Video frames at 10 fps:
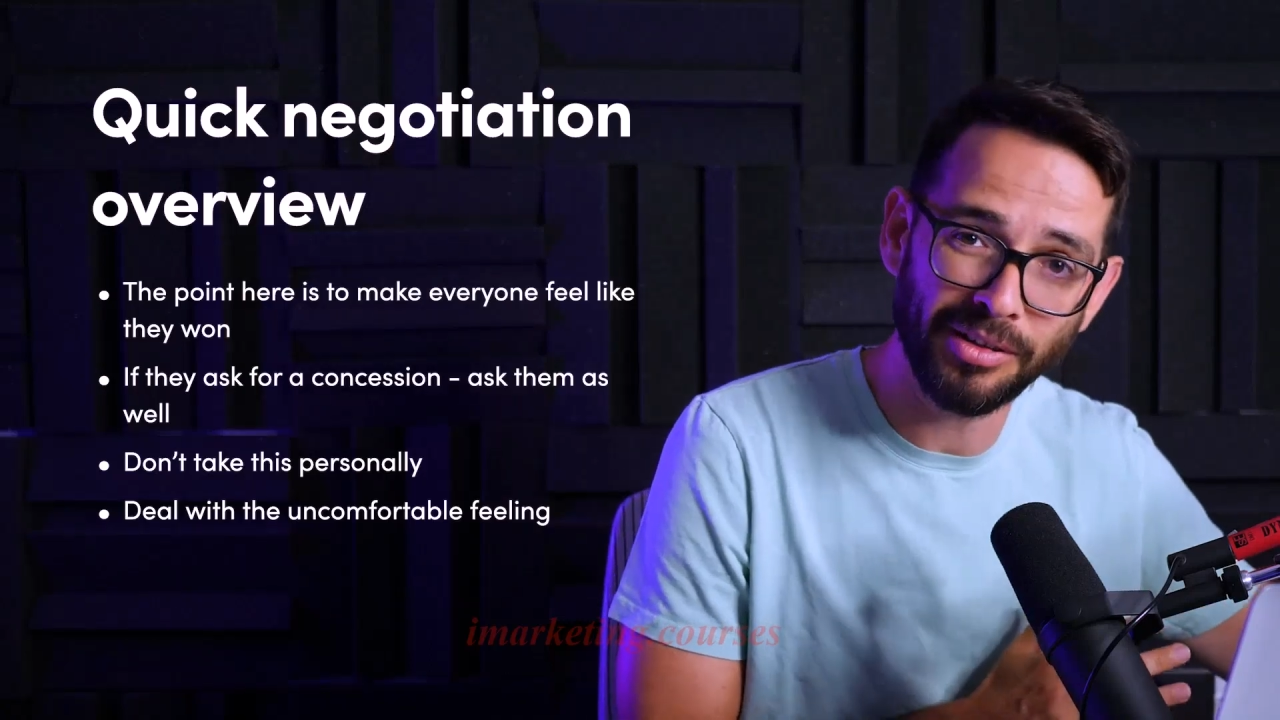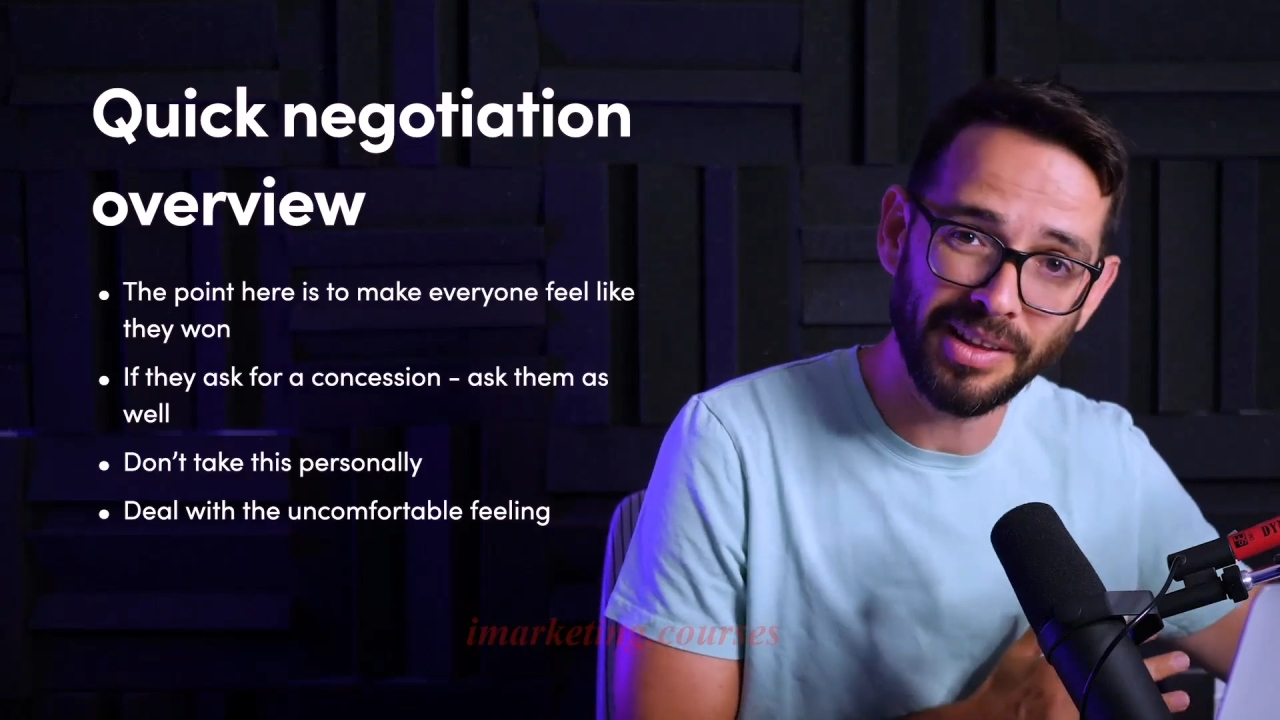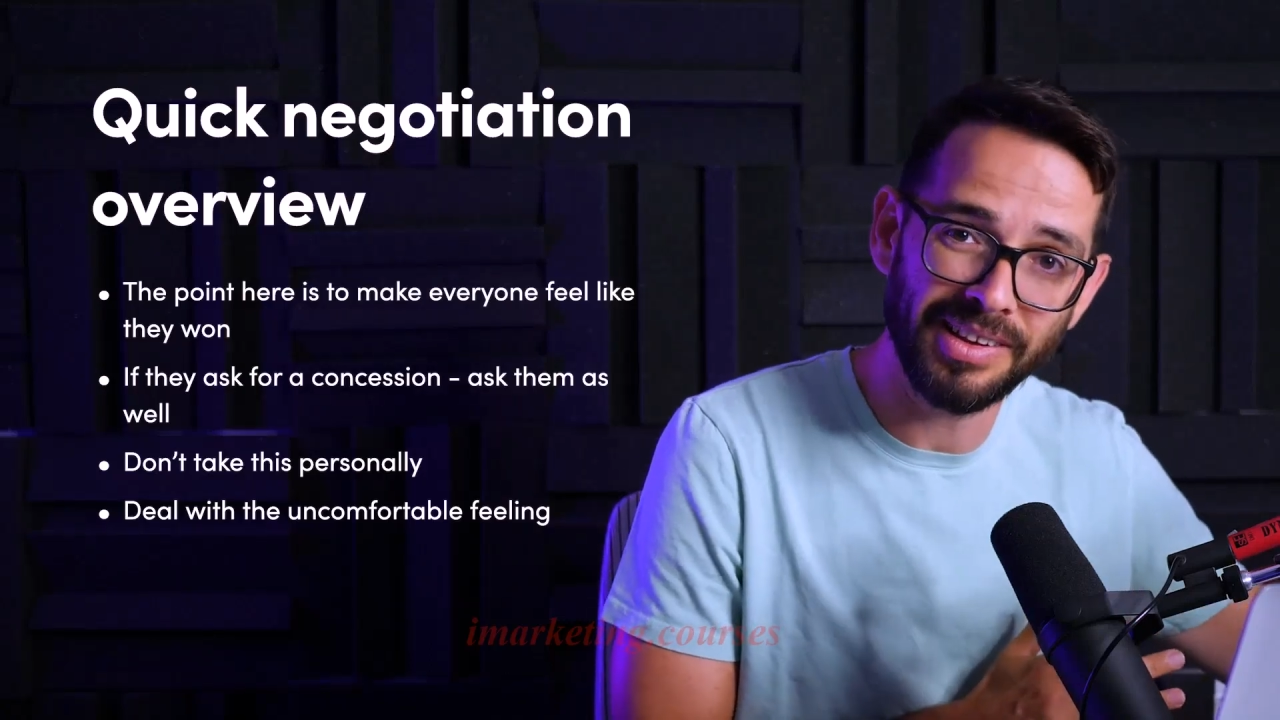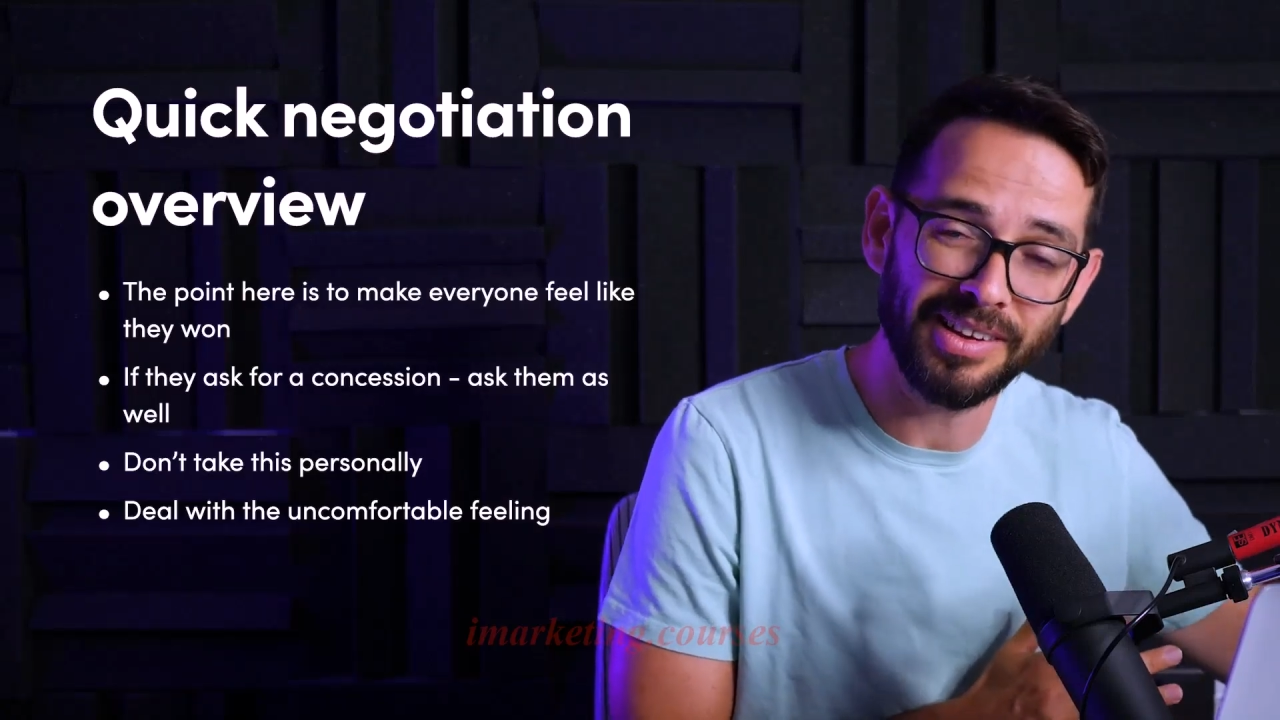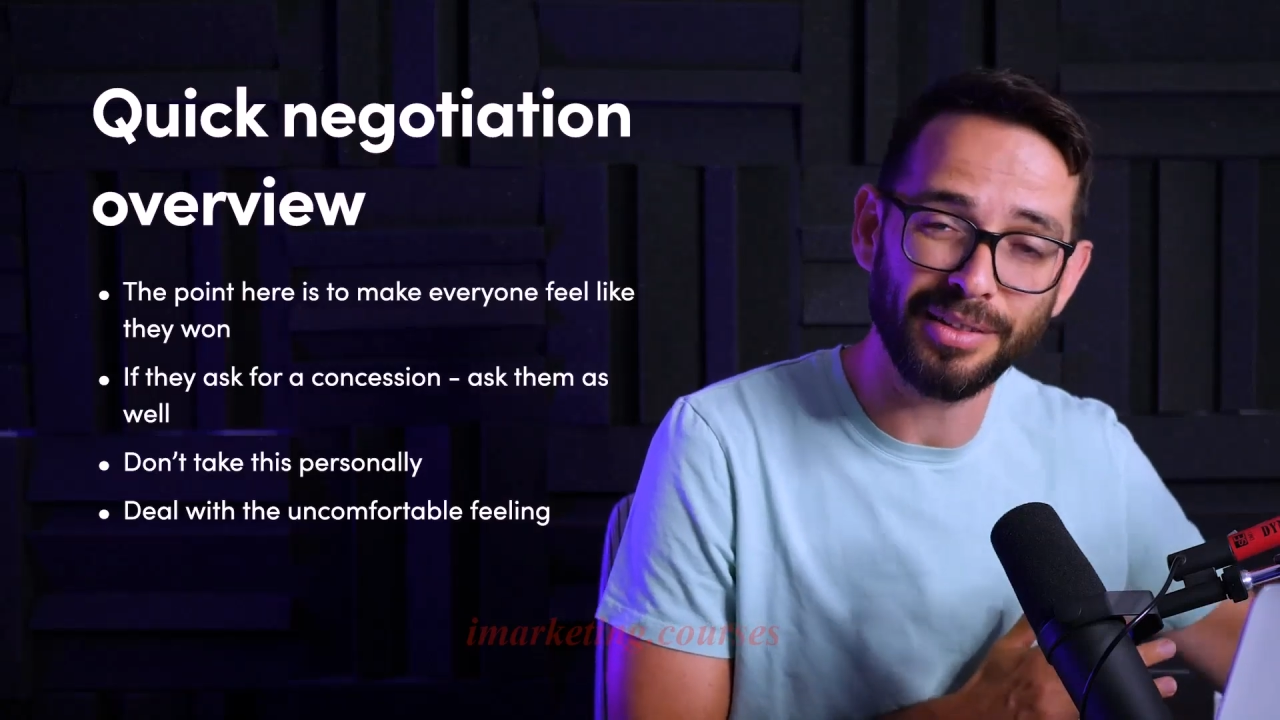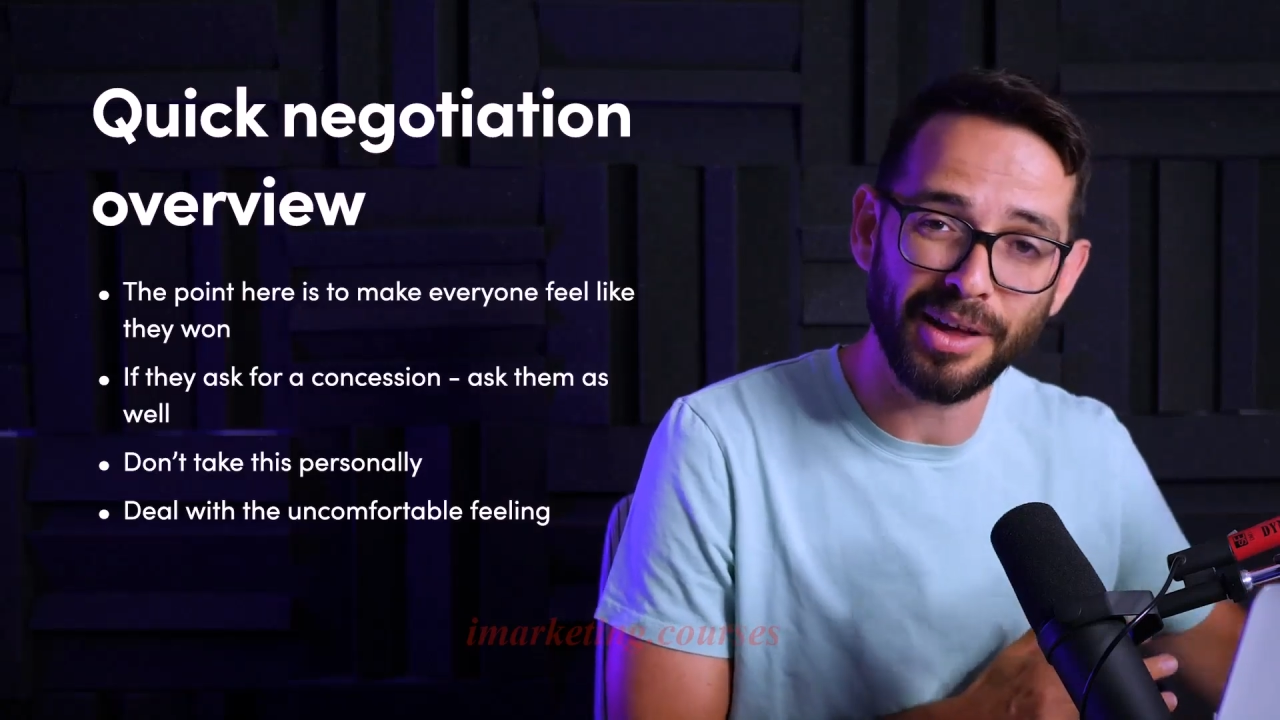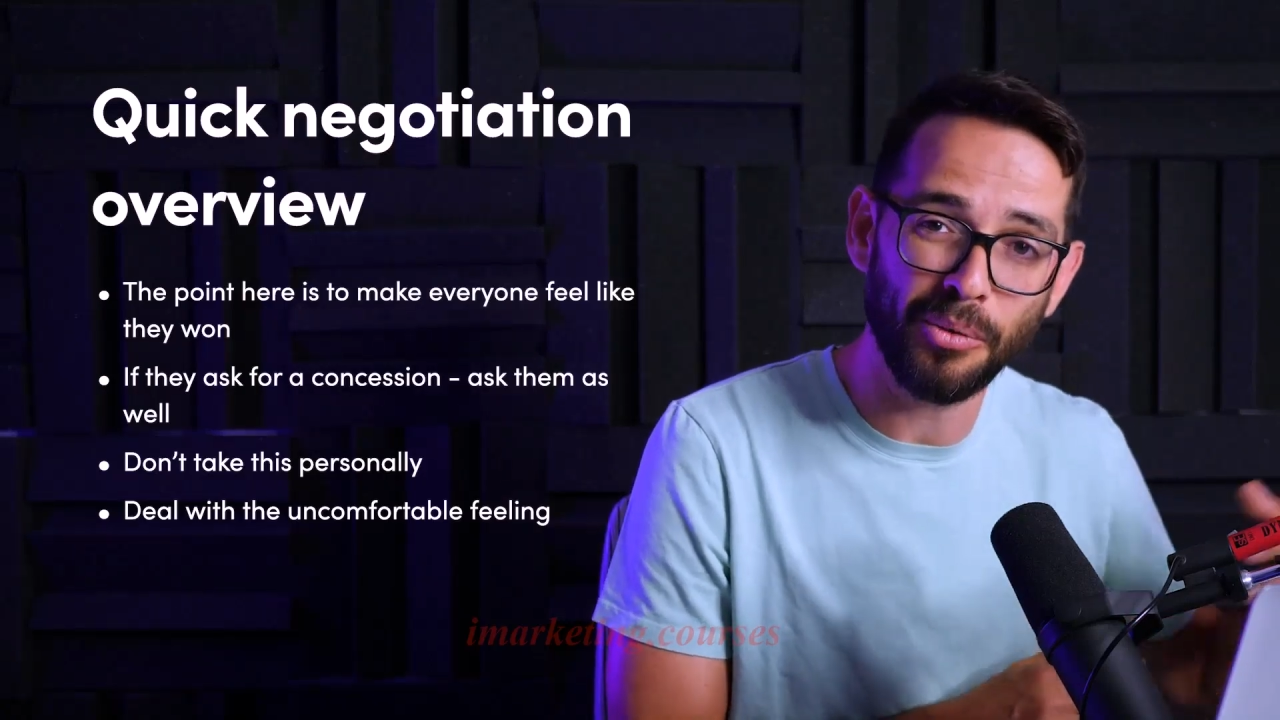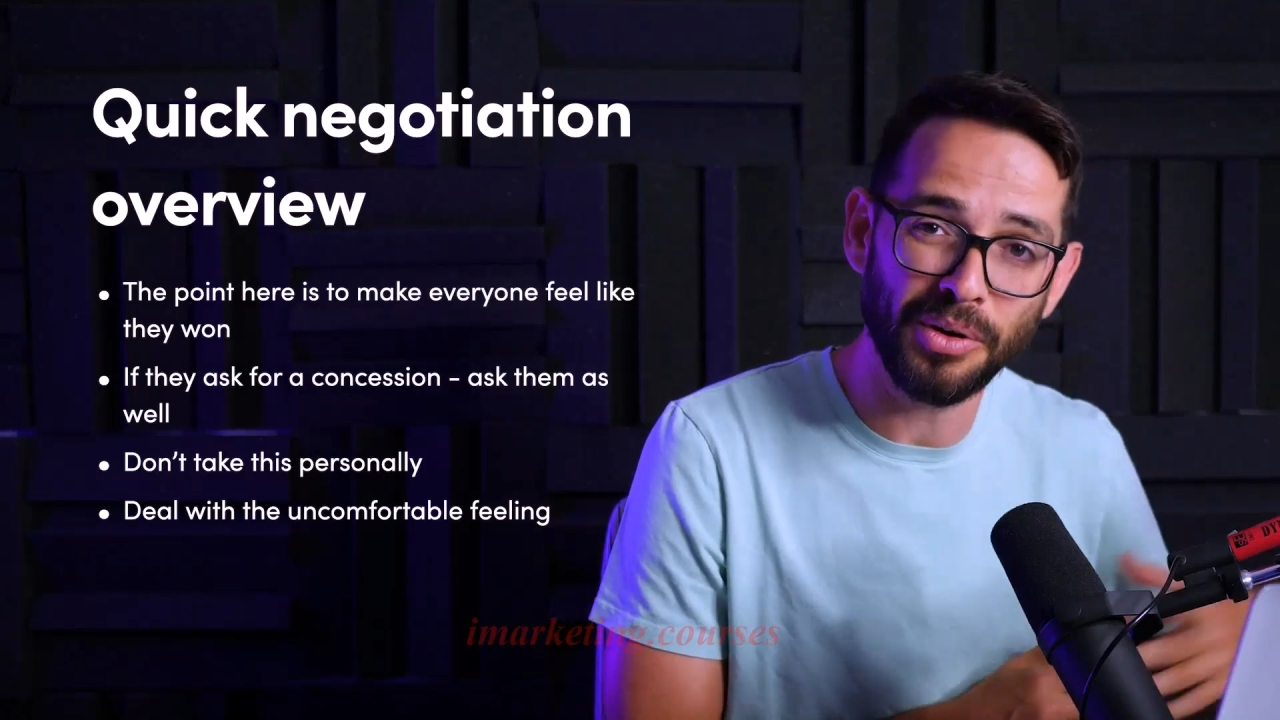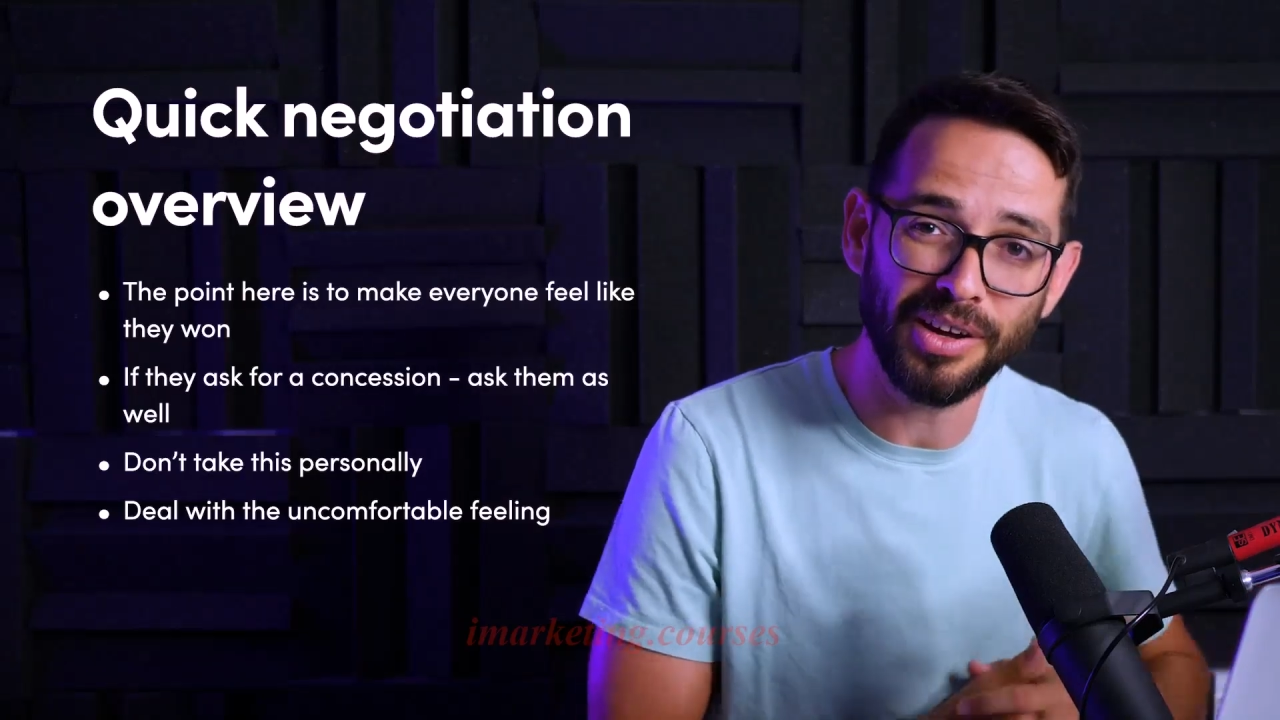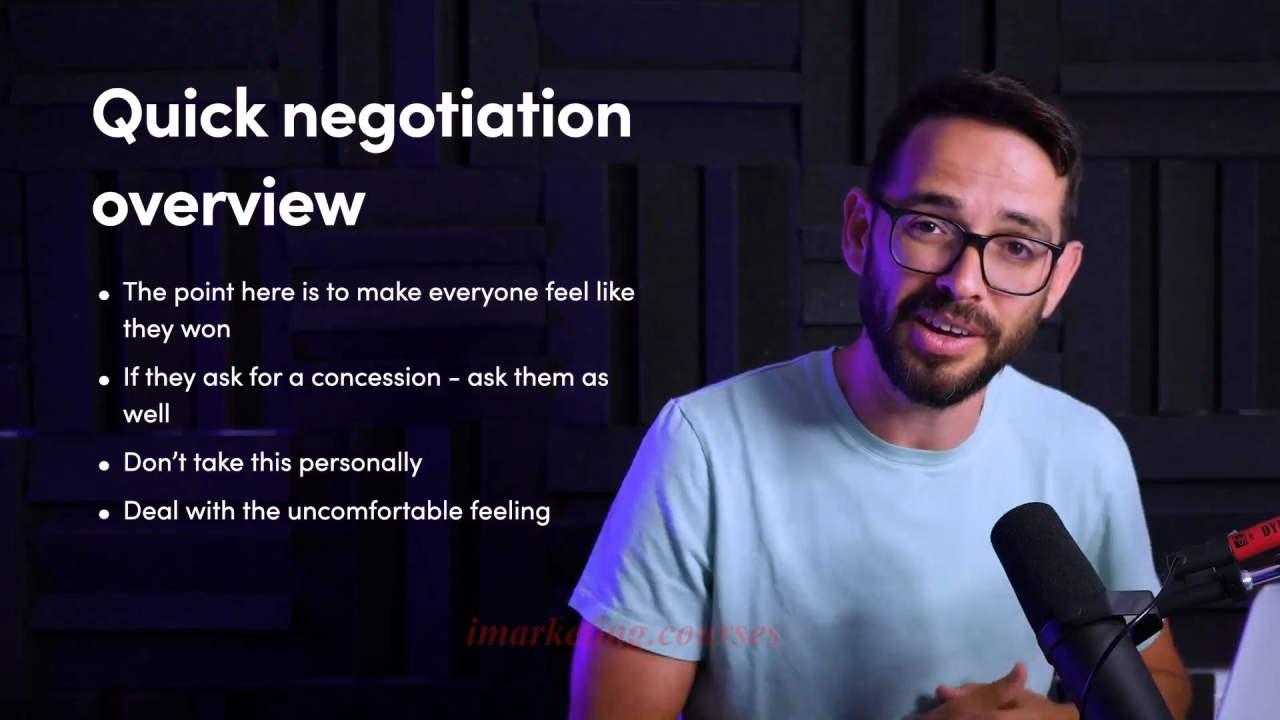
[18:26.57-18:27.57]
the deal that
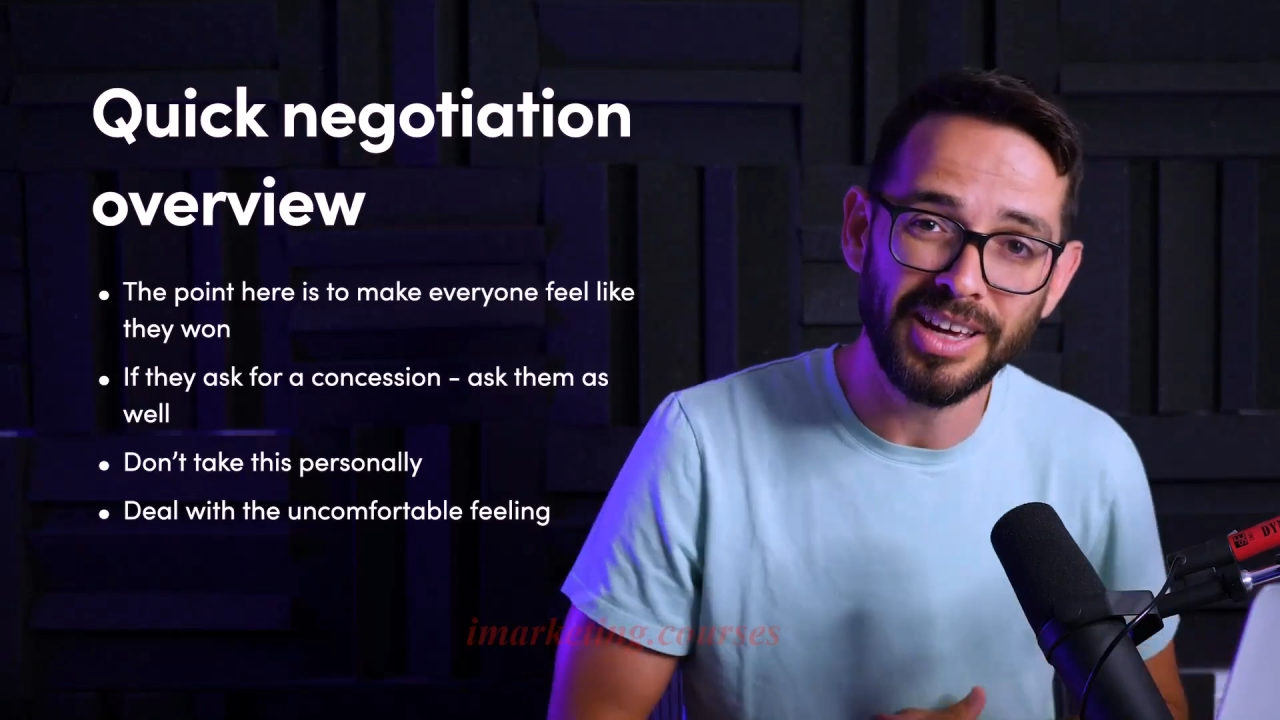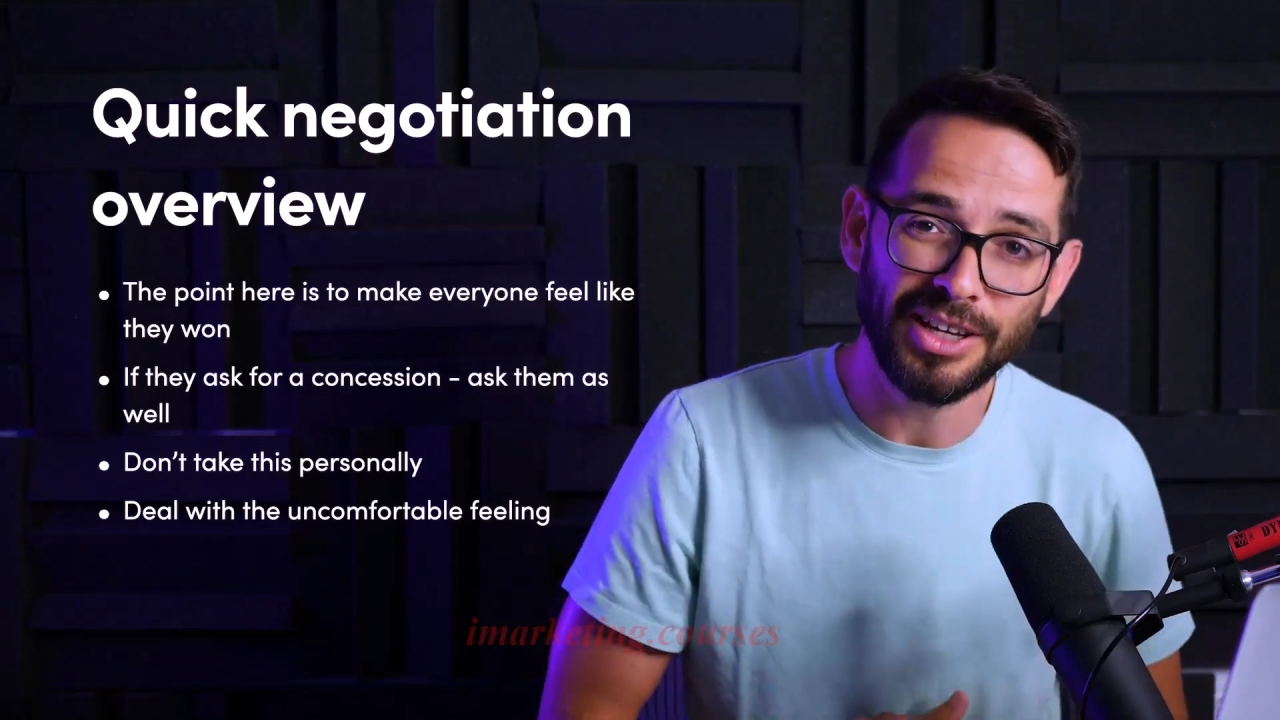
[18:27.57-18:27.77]
we